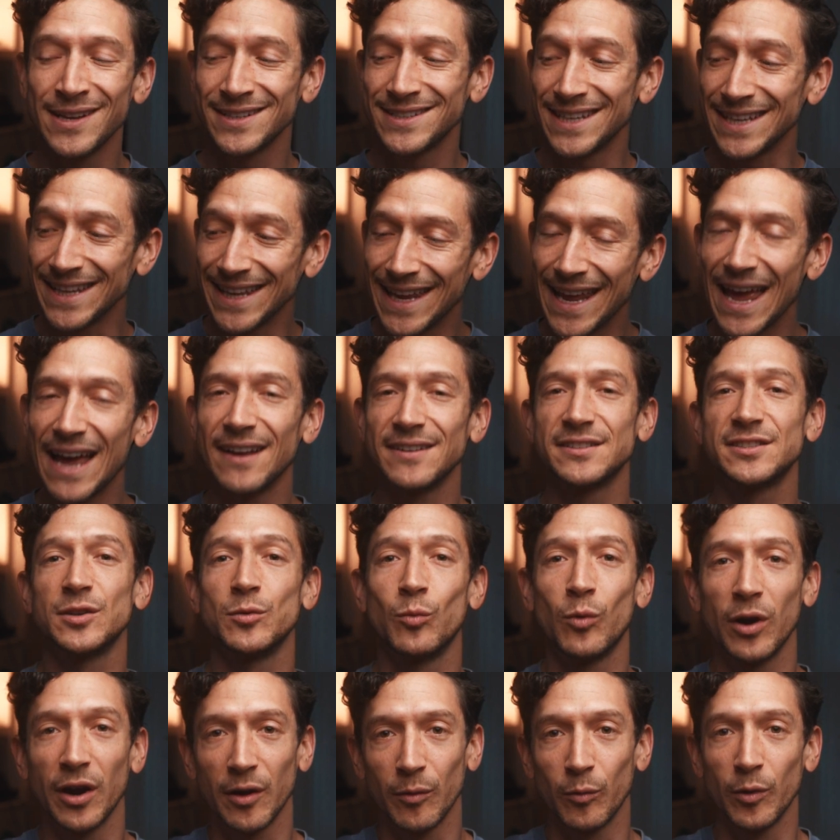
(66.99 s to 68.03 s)
to get to
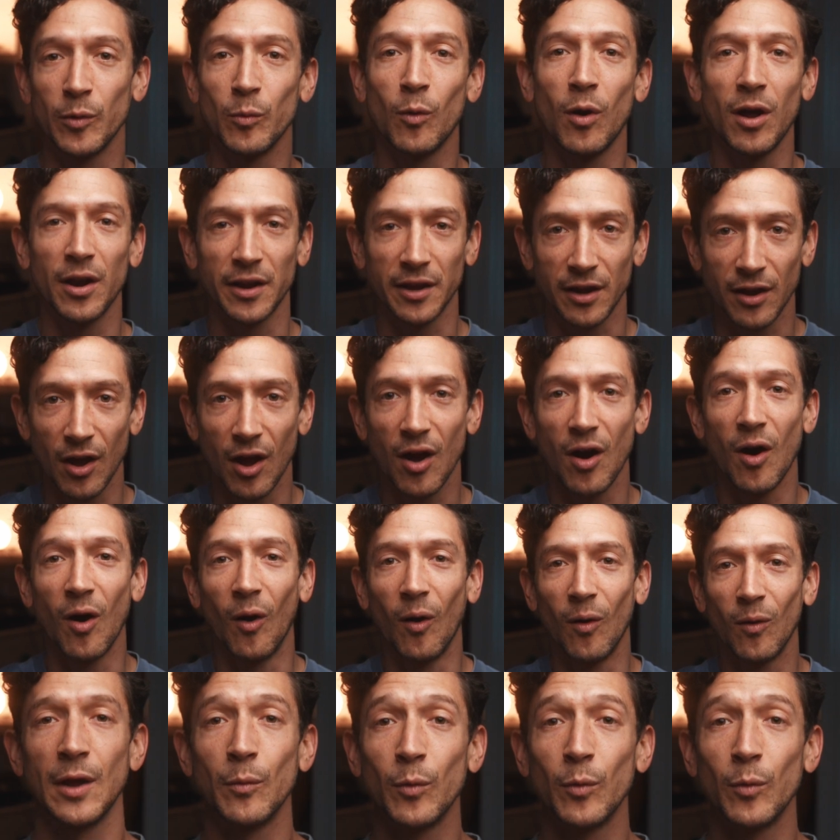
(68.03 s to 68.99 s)
where we want to go.